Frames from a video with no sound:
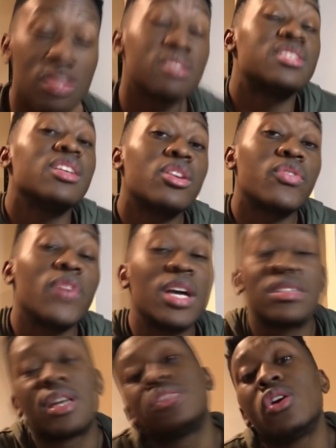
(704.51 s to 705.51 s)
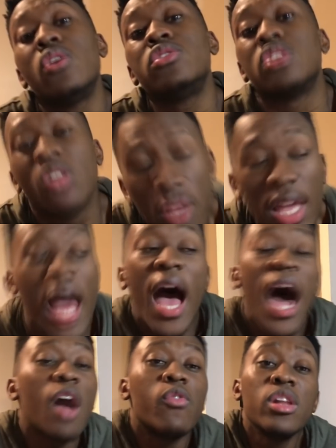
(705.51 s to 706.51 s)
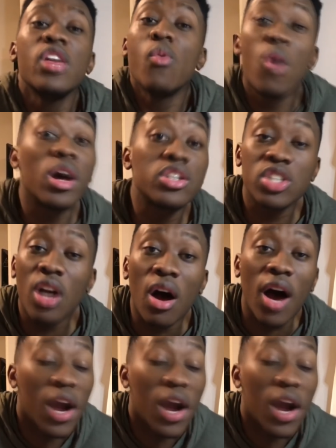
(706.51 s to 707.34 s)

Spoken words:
And Steeler fans, I told you, look, I really want y'all.